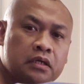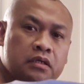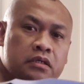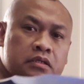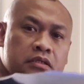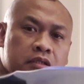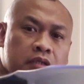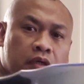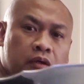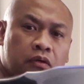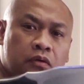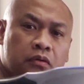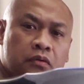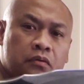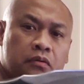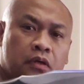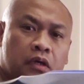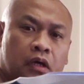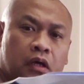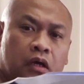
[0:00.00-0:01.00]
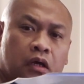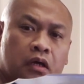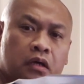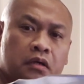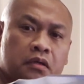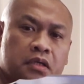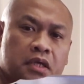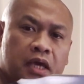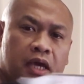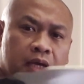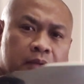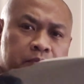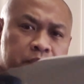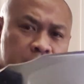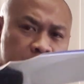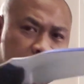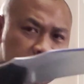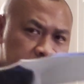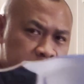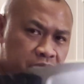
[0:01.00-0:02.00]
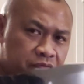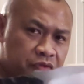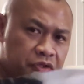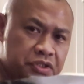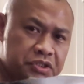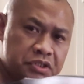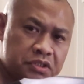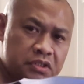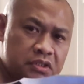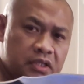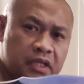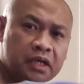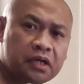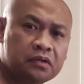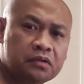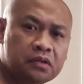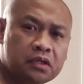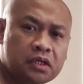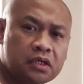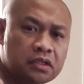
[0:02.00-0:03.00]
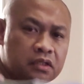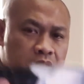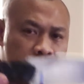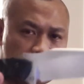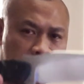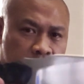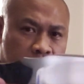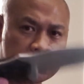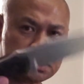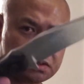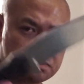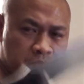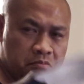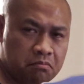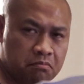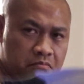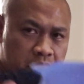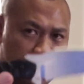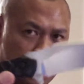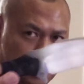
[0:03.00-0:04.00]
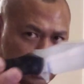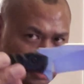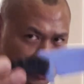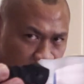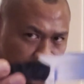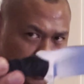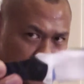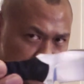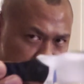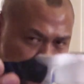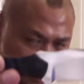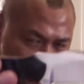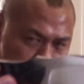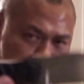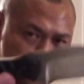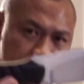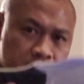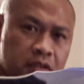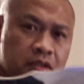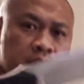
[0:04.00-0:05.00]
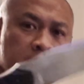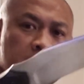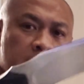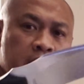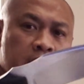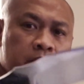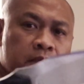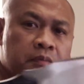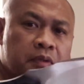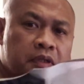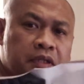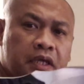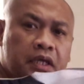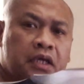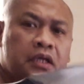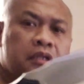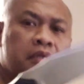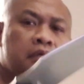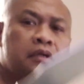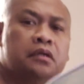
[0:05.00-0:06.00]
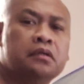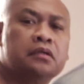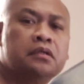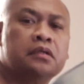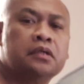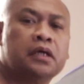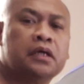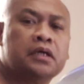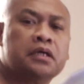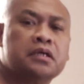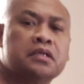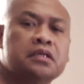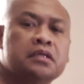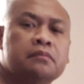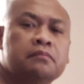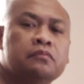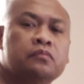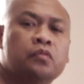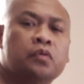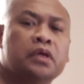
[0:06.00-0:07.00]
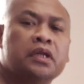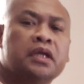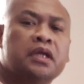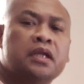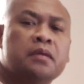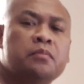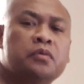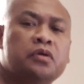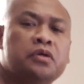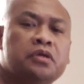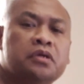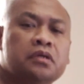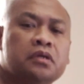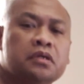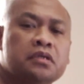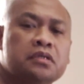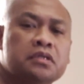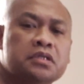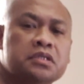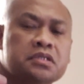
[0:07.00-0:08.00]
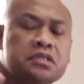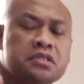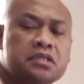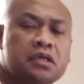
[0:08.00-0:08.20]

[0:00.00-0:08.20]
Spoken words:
So he had production versions later on. He doesn't make this particular one anymore. This is